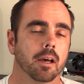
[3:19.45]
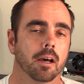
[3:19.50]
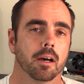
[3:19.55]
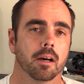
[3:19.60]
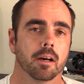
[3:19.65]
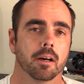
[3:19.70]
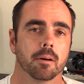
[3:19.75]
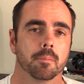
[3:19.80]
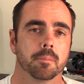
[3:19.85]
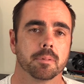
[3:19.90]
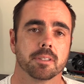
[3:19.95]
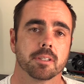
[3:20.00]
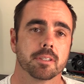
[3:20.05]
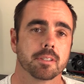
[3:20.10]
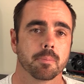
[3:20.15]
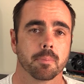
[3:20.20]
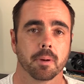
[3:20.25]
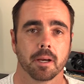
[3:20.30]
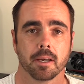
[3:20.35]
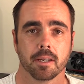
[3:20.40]

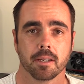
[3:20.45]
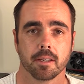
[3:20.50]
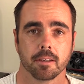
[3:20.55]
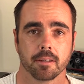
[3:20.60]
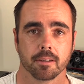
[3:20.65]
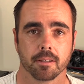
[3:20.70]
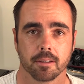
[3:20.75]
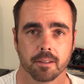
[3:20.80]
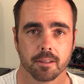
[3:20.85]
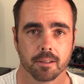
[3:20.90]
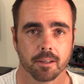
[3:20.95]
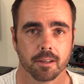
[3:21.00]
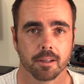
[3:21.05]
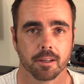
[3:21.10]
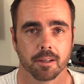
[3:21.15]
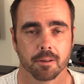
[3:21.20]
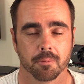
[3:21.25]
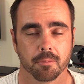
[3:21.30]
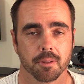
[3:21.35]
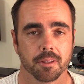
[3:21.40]
participating
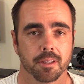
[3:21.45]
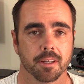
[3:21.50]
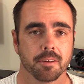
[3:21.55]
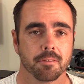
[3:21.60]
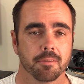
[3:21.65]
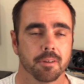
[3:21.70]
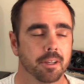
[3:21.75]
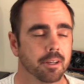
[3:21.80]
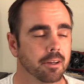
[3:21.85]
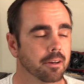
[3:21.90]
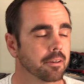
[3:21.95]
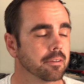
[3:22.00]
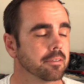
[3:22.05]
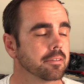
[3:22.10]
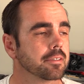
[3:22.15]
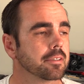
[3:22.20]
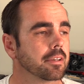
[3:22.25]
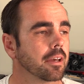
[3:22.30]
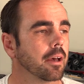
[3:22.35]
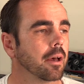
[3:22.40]
with any
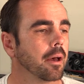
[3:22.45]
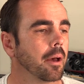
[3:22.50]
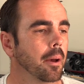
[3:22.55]
videos.